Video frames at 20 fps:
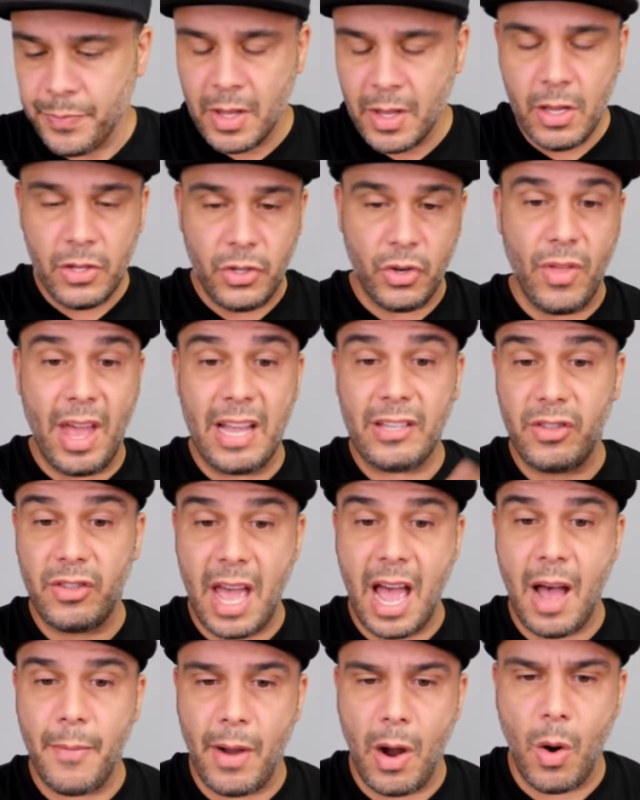So that's
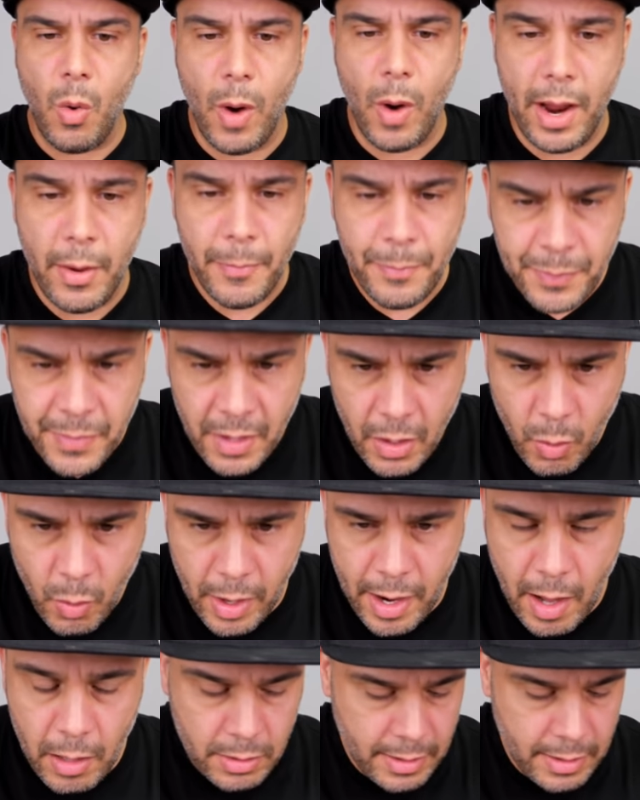that about weight. What else?